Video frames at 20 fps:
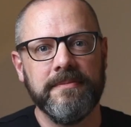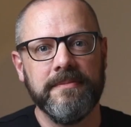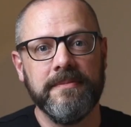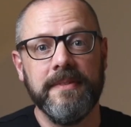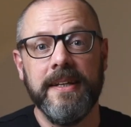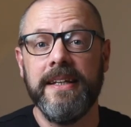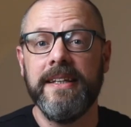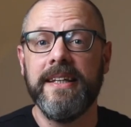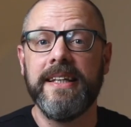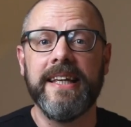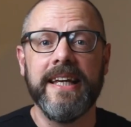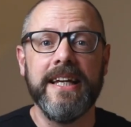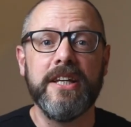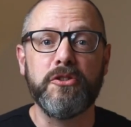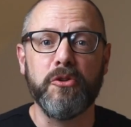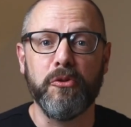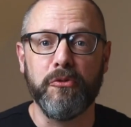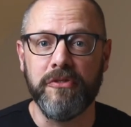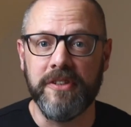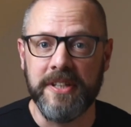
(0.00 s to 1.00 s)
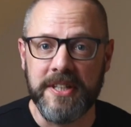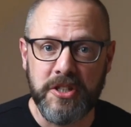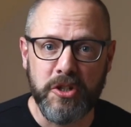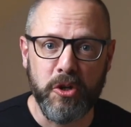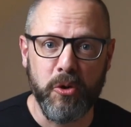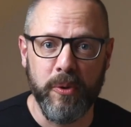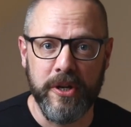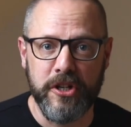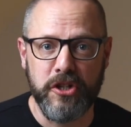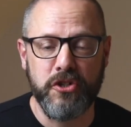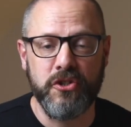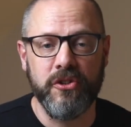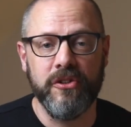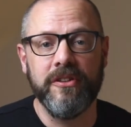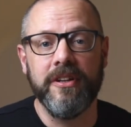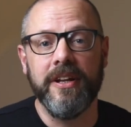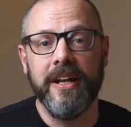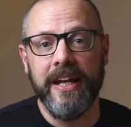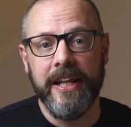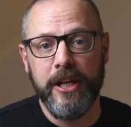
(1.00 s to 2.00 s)
In the case of this question,
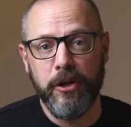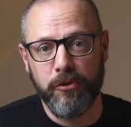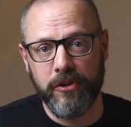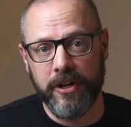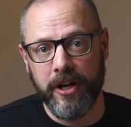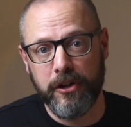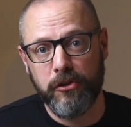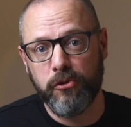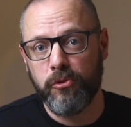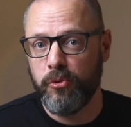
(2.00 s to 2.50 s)
Leonard,